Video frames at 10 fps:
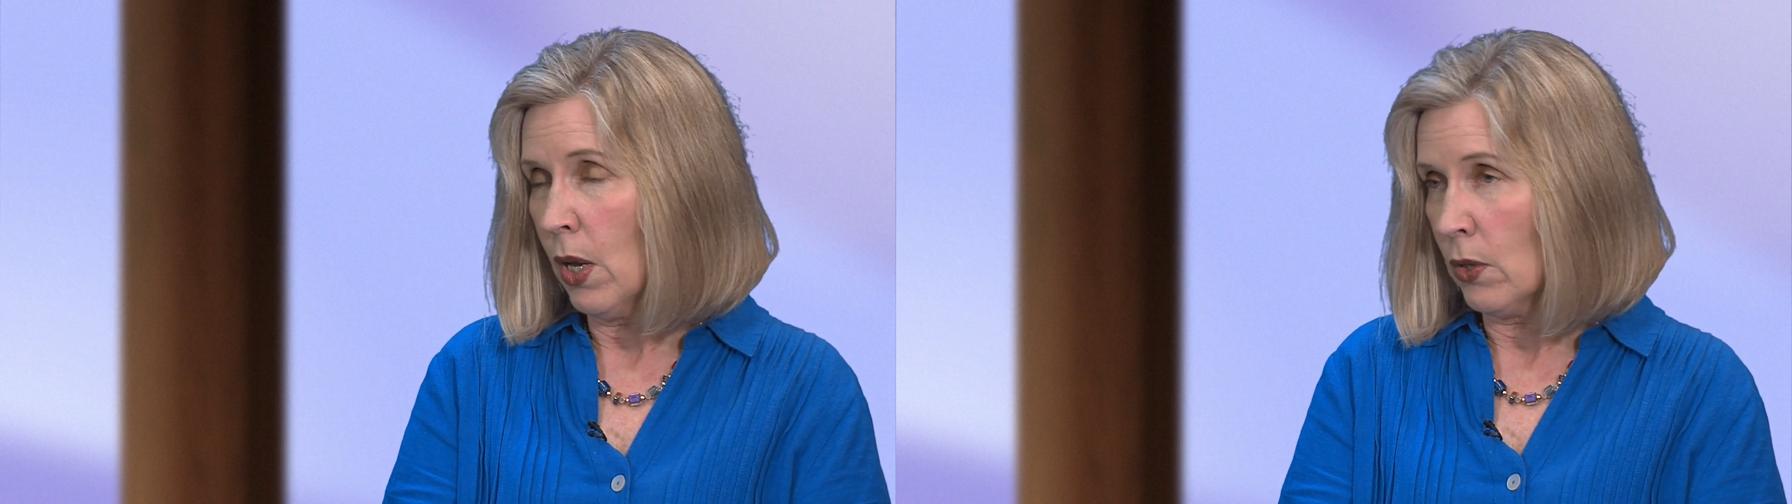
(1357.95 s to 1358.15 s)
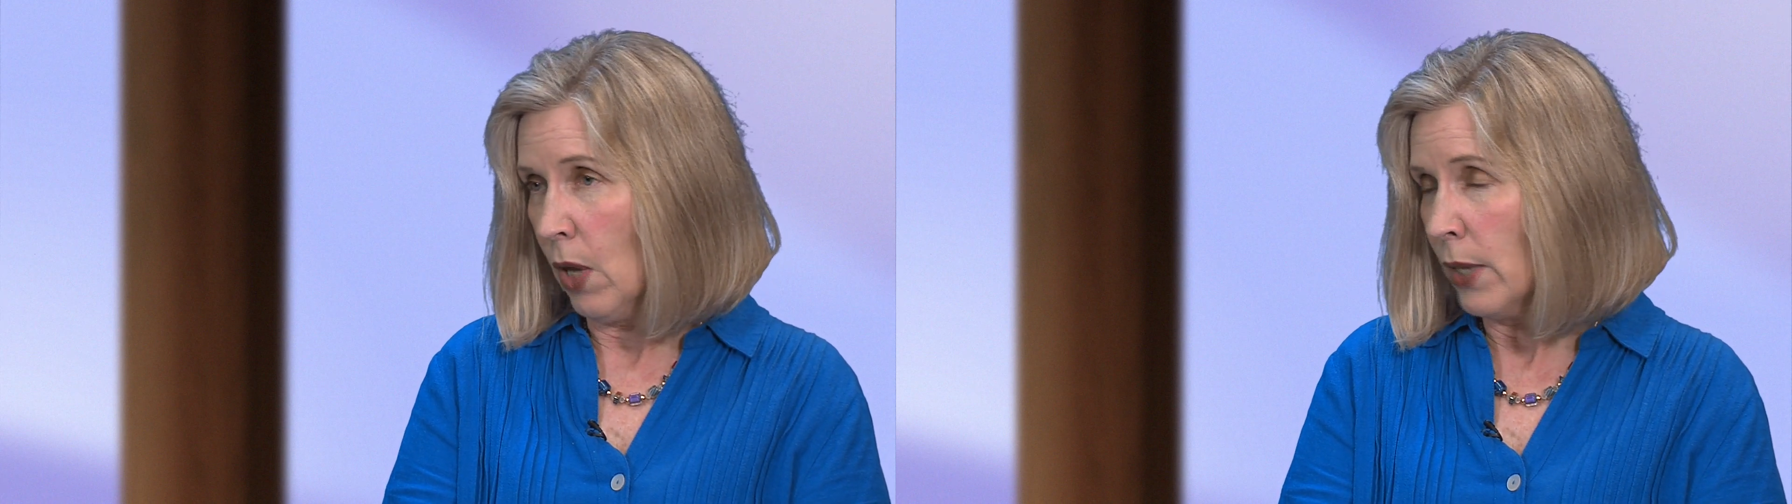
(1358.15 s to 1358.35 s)

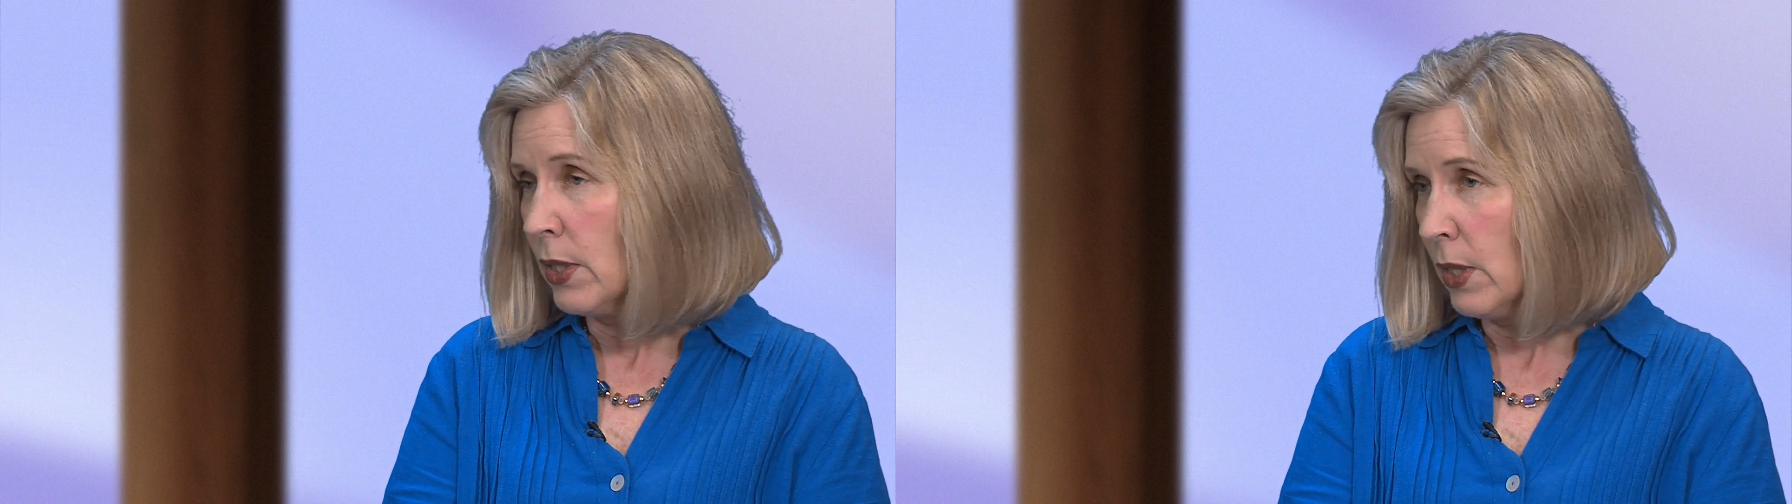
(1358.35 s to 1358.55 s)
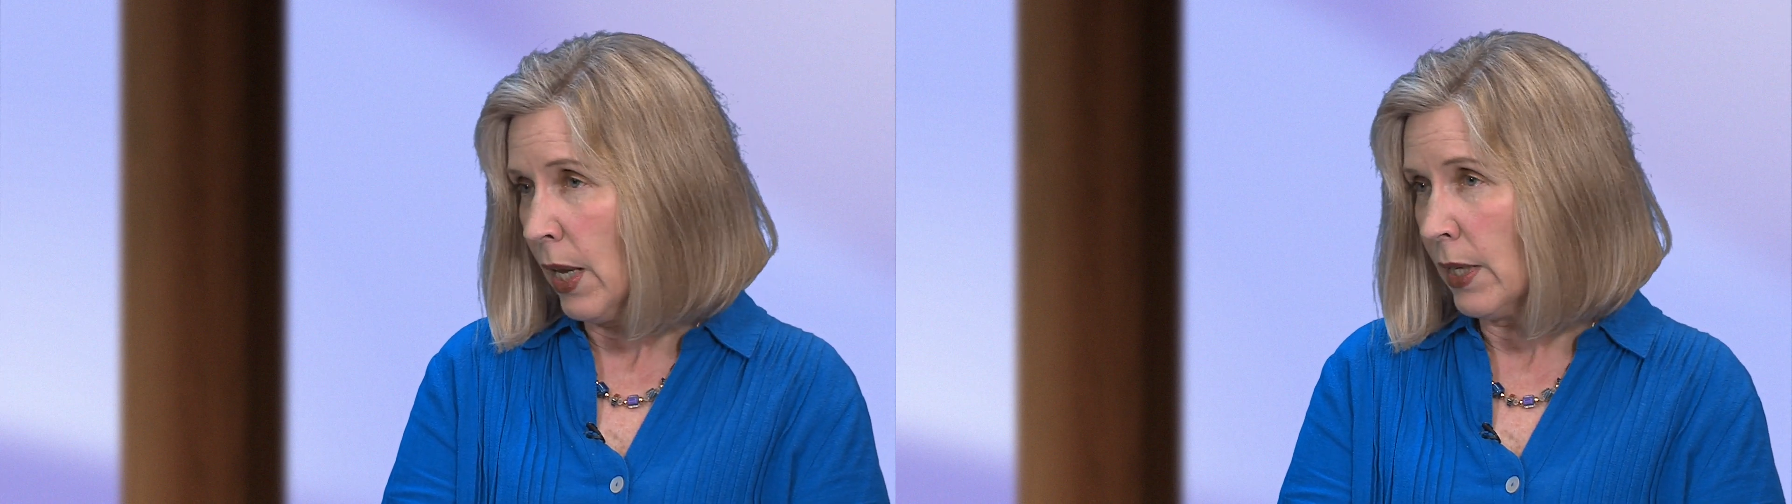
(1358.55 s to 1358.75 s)
not to
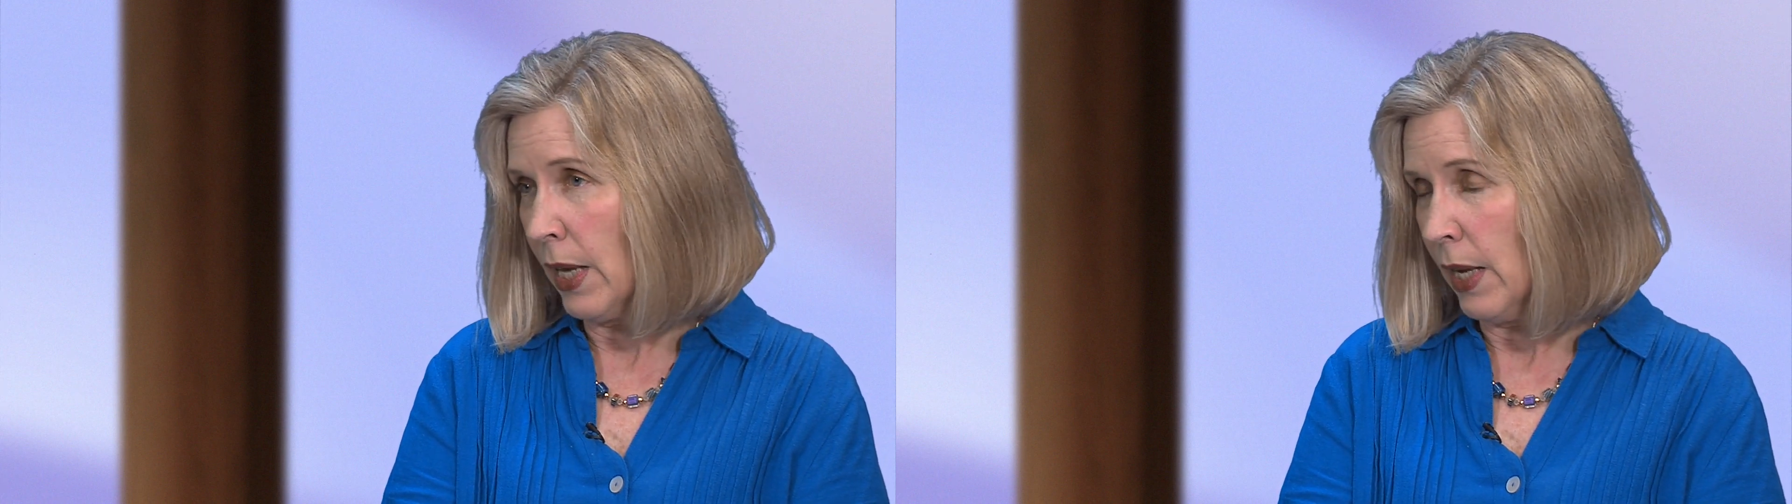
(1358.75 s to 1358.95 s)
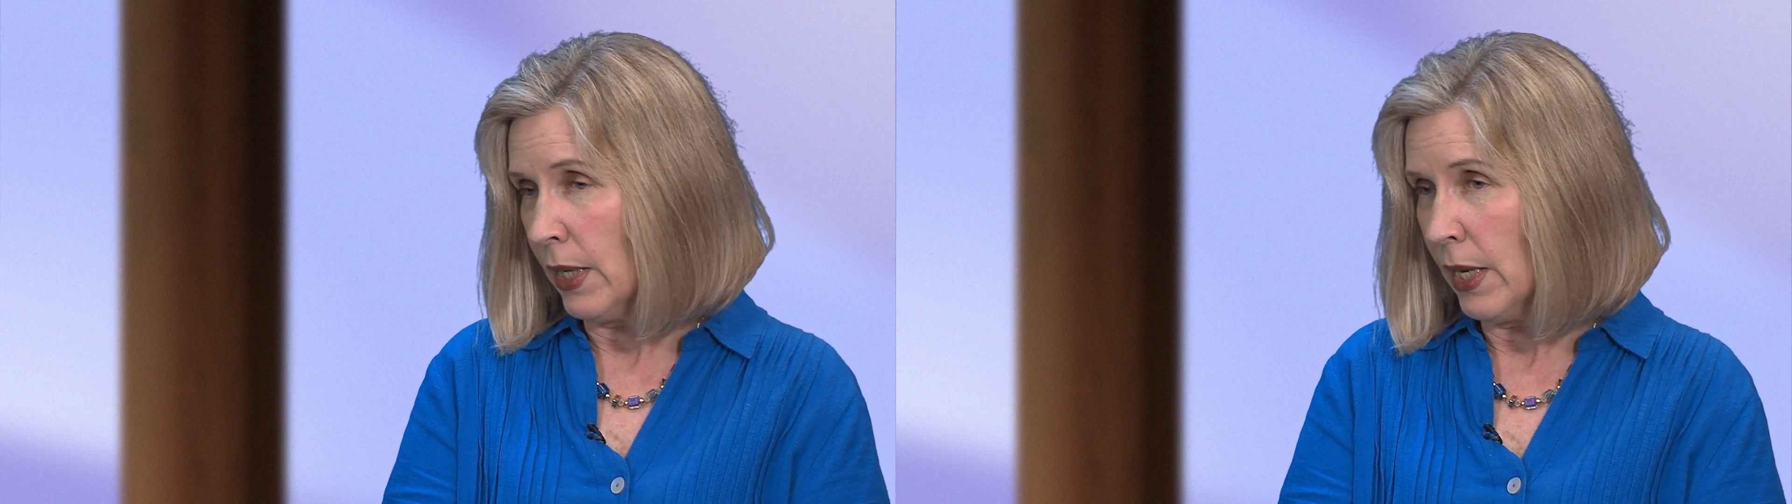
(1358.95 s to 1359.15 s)
take
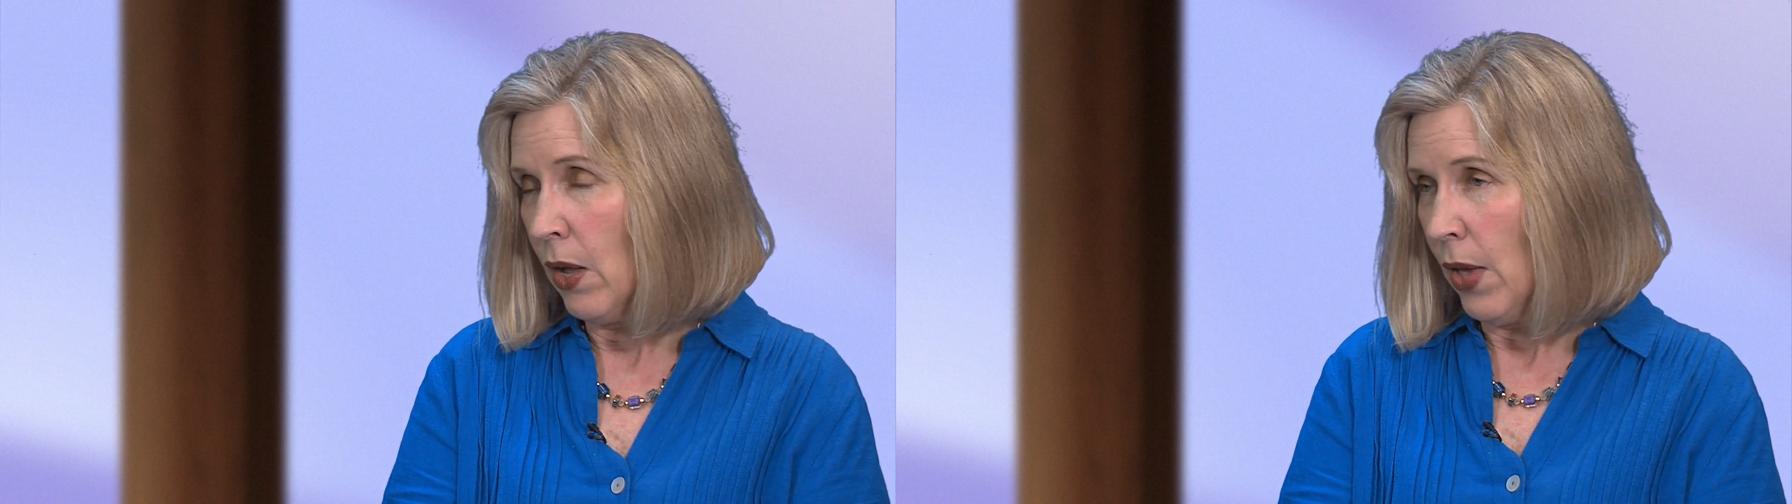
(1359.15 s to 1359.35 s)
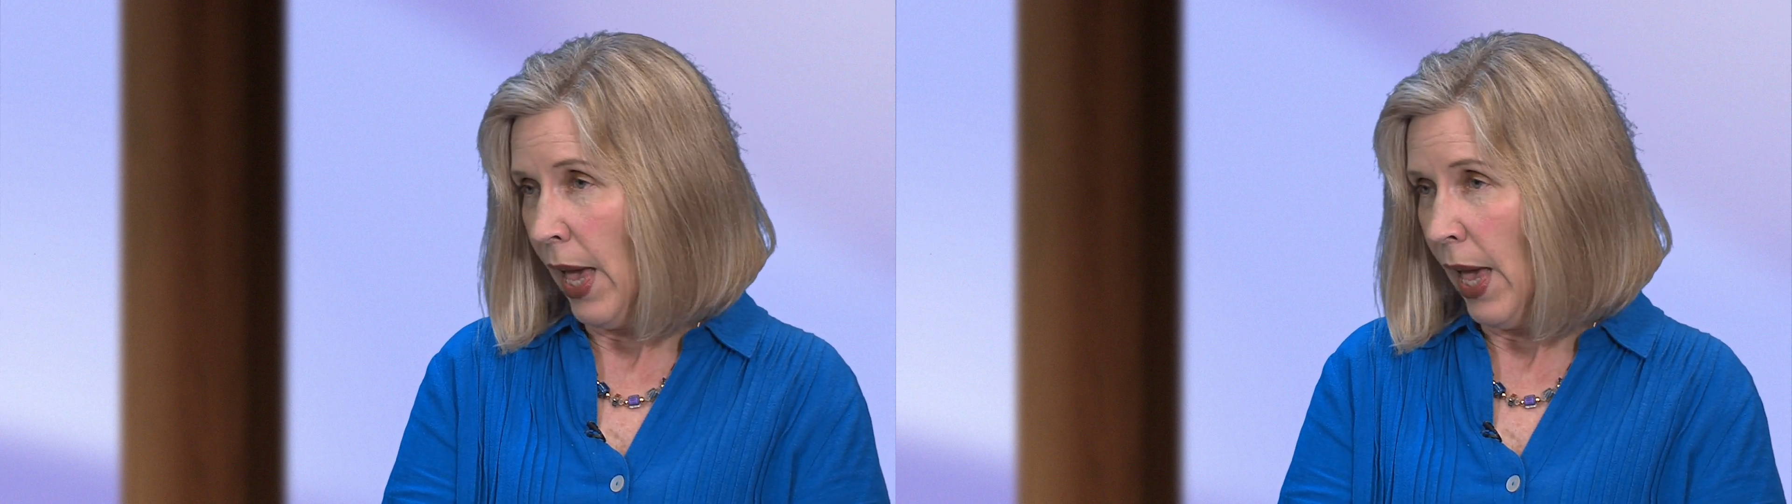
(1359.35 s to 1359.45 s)
any